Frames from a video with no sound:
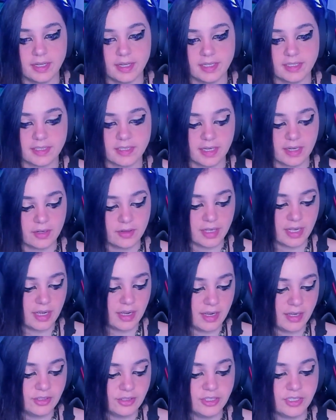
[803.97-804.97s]
It's like, okay,
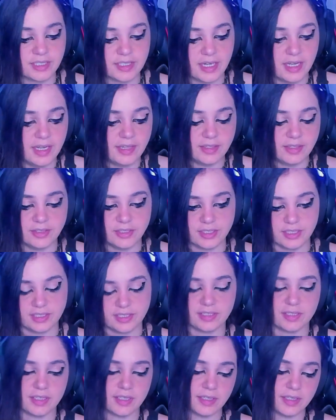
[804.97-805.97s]
I understand there's this,
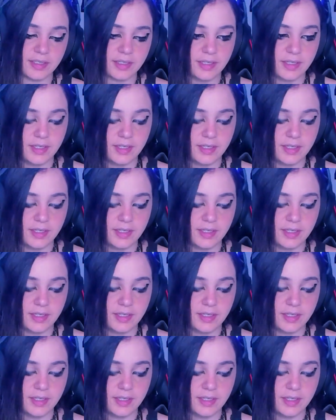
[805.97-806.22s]
like,